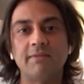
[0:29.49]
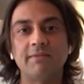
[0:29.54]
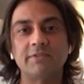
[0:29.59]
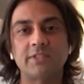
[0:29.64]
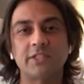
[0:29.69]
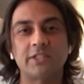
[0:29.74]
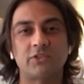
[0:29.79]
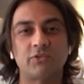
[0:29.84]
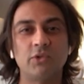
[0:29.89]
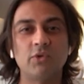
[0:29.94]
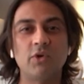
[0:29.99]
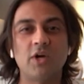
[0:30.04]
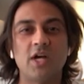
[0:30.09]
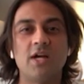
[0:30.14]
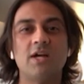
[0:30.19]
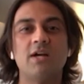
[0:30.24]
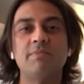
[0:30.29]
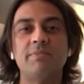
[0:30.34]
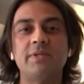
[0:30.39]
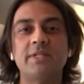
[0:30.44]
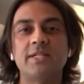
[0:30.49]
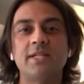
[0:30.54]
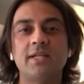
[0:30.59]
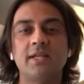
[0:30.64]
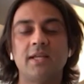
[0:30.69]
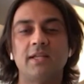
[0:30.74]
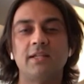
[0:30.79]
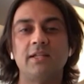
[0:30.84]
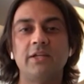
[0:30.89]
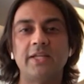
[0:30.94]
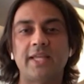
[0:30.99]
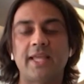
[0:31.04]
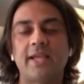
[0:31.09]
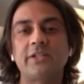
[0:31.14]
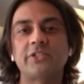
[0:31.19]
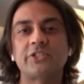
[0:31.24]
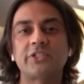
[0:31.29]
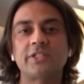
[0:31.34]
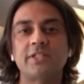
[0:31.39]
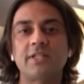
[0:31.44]
So it's a real urban
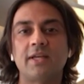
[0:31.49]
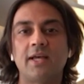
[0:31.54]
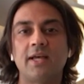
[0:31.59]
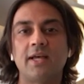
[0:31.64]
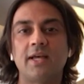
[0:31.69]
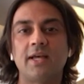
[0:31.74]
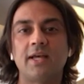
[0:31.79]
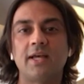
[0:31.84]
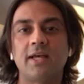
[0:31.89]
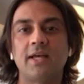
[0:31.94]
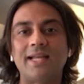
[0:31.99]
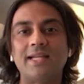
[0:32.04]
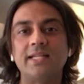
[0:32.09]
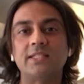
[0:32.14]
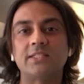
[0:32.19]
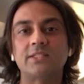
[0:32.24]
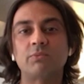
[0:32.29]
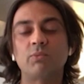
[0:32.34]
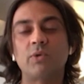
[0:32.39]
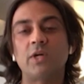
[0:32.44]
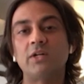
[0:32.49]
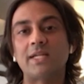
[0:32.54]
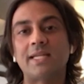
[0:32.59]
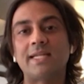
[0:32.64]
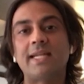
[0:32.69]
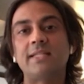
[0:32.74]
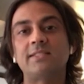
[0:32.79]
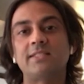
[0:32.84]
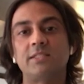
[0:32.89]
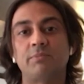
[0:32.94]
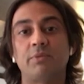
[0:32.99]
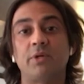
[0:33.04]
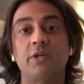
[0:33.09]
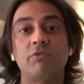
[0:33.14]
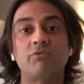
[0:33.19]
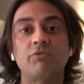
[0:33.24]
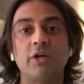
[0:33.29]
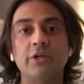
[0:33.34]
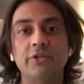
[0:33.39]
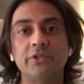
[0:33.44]
location and it's well connected by
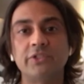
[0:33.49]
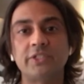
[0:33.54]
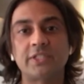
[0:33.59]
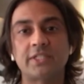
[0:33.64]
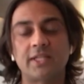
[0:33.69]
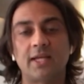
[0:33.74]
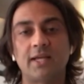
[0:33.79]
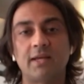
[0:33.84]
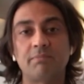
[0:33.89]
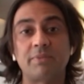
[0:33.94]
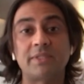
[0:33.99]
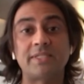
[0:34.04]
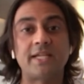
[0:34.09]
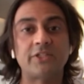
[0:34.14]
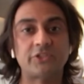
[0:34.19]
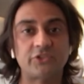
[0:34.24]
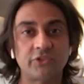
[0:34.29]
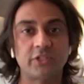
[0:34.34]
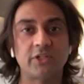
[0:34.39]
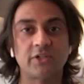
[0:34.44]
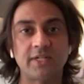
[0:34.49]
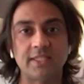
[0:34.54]
road, pedestrian